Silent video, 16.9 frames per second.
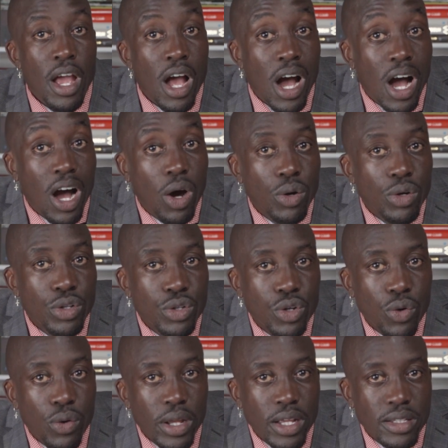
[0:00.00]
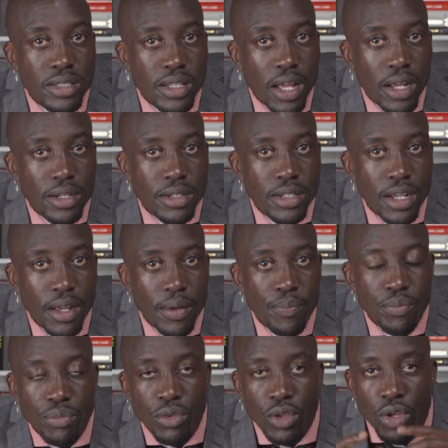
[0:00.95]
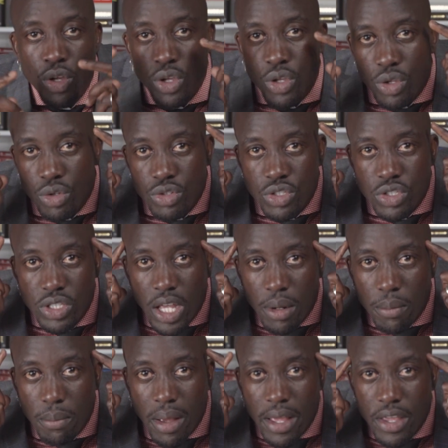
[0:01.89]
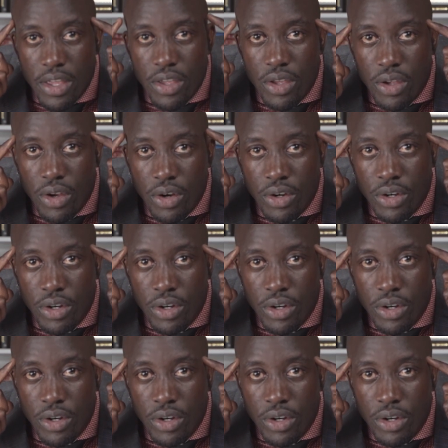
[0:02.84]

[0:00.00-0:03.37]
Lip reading: How do you create that? Yeah? You start by here.